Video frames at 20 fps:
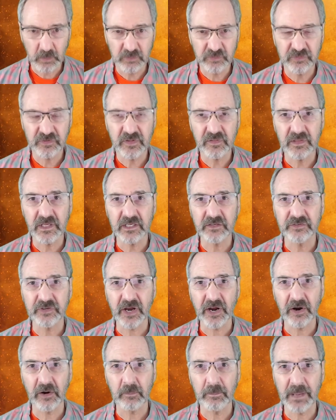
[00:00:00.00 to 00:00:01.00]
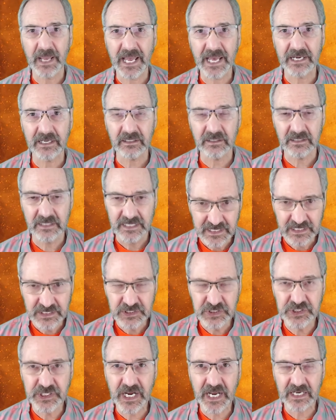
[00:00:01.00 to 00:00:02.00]
see the entire panel,
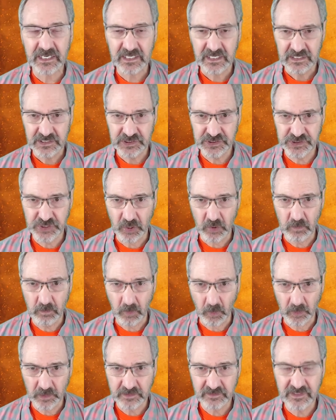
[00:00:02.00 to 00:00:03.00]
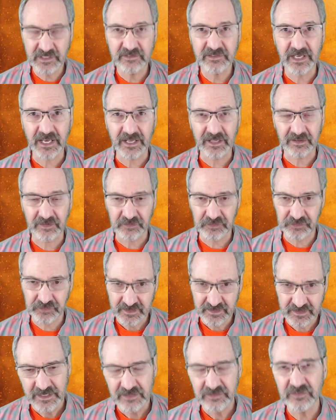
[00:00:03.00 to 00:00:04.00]
check Show More Options.
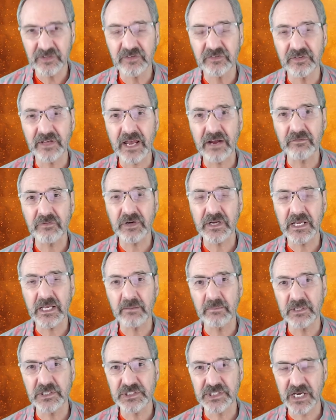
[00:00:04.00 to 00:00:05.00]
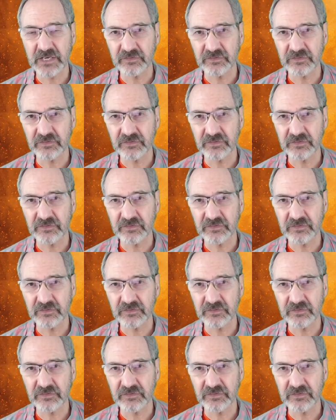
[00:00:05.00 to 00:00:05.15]
Since every image has